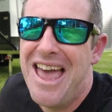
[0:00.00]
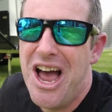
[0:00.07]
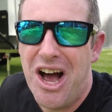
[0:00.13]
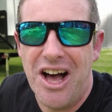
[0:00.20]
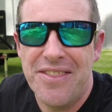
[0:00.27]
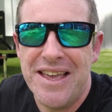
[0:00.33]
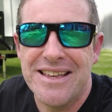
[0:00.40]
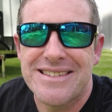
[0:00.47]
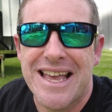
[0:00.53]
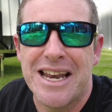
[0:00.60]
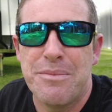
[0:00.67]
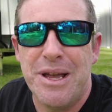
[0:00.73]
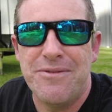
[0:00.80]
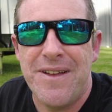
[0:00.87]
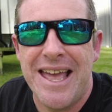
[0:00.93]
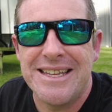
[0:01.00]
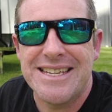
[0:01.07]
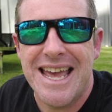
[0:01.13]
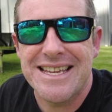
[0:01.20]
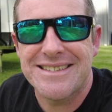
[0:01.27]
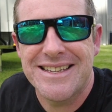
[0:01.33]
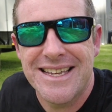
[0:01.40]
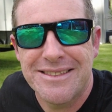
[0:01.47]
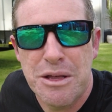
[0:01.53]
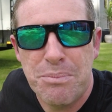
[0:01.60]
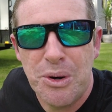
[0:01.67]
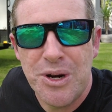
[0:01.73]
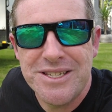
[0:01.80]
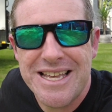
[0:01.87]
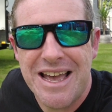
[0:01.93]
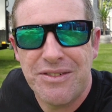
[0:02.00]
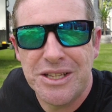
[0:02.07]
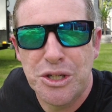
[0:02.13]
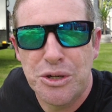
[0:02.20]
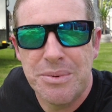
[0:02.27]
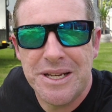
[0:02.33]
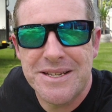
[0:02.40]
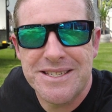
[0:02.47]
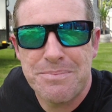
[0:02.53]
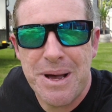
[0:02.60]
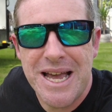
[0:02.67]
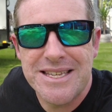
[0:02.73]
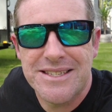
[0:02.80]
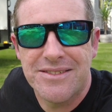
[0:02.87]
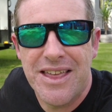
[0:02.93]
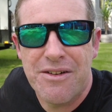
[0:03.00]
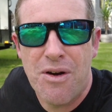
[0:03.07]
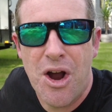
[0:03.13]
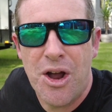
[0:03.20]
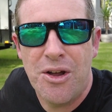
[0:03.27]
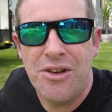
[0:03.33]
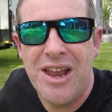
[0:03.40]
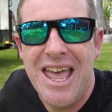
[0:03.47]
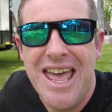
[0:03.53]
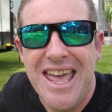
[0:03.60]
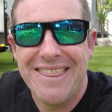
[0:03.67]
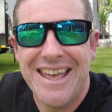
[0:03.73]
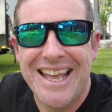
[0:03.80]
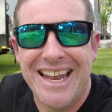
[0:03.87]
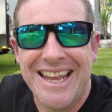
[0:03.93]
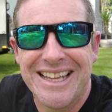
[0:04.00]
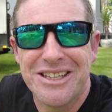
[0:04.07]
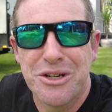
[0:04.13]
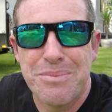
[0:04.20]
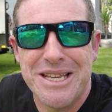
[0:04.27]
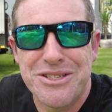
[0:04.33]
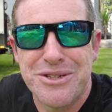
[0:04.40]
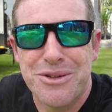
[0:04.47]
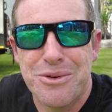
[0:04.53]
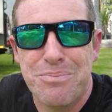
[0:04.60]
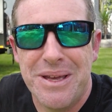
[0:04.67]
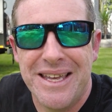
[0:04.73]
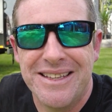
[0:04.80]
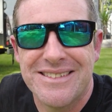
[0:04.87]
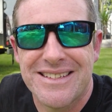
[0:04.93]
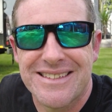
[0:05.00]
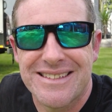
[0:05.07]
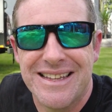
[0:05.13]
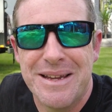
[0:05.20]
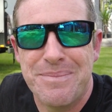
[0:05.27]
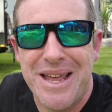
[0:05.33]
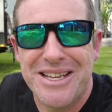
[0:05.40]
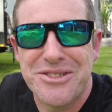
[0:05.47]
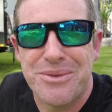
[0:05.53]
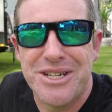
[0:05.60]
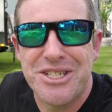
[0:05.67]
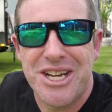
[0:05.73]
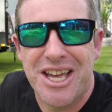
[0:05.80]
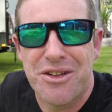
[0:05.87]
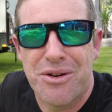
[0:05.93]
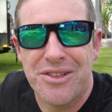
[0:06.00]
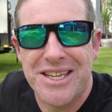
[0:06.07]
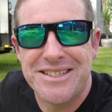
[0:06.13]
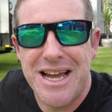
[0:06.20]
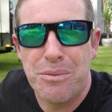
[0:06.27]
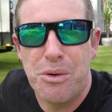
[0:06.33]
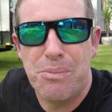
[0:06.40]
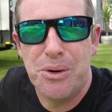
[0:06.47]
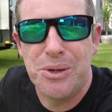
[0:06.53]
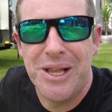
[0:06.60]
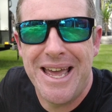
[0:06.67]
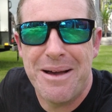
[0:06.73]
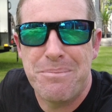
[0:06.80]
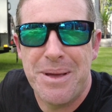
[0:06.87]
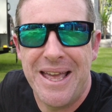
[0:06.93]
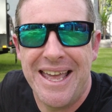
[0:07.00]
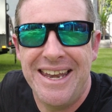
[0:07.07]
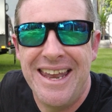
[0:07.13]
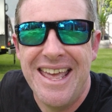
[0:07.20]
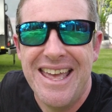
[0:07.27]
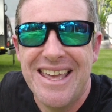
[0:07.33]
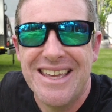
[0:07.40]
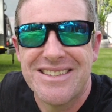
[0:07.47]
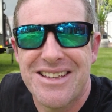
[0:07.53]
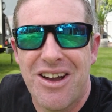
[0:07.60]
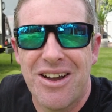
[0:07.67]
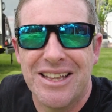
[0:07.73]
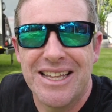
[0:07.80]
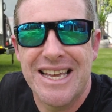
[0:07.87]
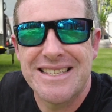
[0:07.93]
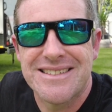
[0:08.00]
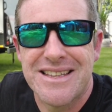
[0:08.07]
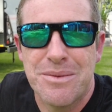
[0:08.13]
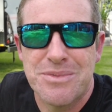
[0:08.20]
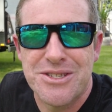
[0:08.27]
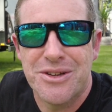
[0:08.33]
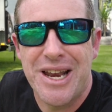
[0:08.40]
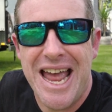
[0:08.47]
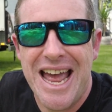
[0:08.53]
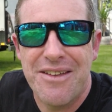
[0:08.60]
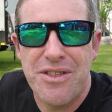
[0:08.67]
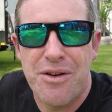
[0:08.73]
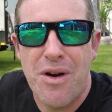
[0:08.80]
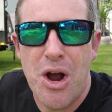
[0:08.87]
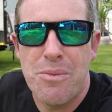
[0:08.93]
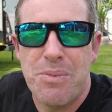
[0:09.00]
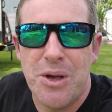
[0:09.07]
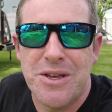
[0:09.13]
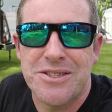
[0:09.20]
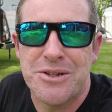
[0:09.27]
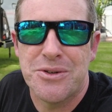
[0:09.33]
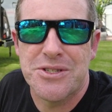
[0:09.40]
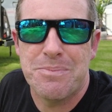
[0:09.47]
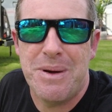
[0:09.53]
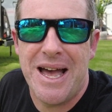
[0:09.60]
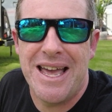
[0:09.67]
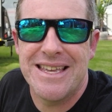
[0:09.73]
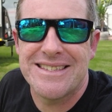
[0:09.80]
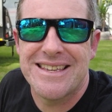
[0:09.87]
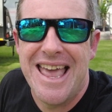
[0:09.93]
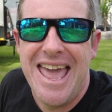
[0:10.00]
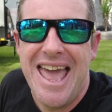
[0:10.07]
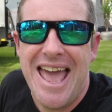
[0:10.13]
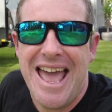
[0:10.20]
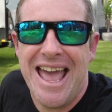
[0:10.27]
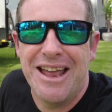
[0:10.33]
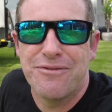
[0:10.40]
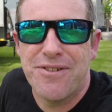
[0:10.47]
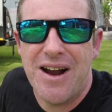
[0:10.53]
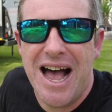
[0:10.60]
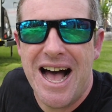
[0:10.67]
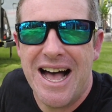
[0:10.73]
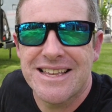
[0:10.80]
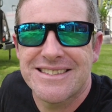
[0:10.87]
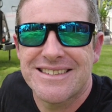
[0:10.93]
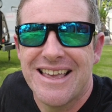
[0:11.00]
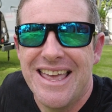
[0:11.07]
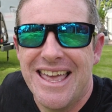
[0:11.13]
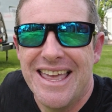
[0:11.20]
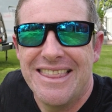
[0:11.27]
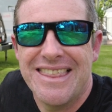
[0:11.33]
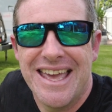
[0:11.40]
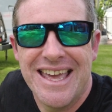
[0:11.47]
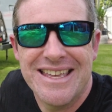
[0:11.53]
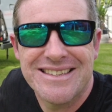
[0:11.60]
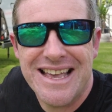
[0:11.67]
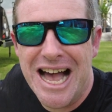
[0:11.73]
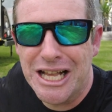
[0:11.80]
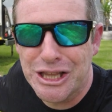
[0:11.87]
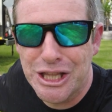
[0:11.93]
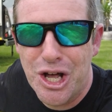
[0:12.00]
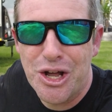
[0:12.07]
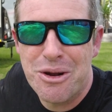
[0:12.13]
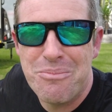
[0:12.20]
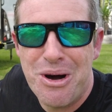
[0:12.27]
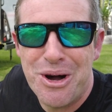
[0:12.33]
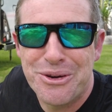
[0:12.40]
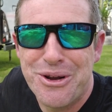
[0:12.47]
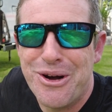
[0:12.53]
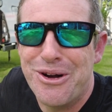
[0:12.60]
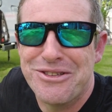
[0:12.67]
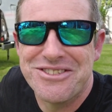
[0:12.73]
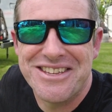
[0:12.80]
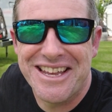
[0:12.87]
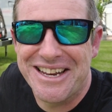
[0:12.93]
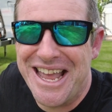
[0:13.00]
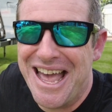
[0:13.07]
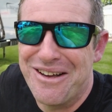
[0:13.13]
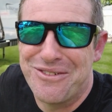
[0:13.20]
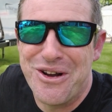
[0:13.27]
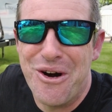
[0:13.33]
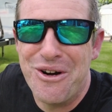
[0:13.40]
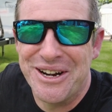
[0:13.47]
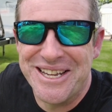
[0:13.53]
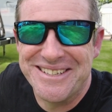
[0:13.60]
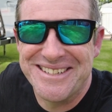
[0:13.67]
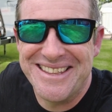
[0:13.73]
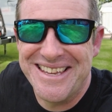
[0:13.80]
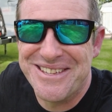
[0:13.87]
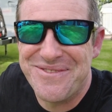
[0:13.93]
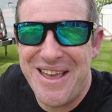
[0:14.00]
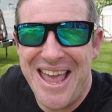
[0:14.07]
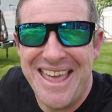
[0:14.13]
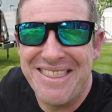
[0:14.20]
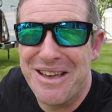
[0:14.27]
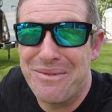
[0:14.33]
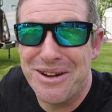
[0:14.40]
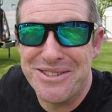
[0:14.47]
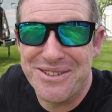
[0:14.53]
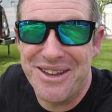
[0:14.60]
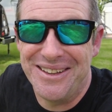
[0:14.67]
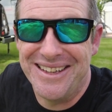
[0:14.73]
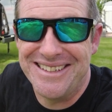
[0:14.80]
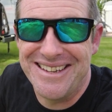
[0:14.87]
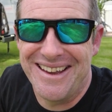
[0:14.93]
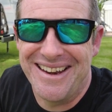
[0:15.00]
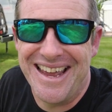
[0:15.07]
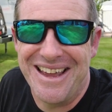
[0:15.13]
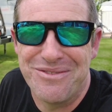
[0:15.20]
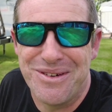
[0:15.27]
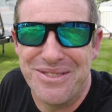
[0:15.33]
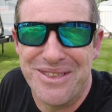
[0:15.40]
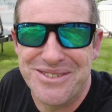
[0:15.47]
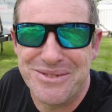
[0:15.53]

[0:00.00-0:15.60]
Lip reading: I think it's going to be fantastic. The boys have a little bit of space of their own. They're getting a little bit too big to sleep next to each other on the double pull-out bed, so it lets them sort of have their own personal space. And for us, there's a lot of mod cons that have gone into this van that we certainly don't have with the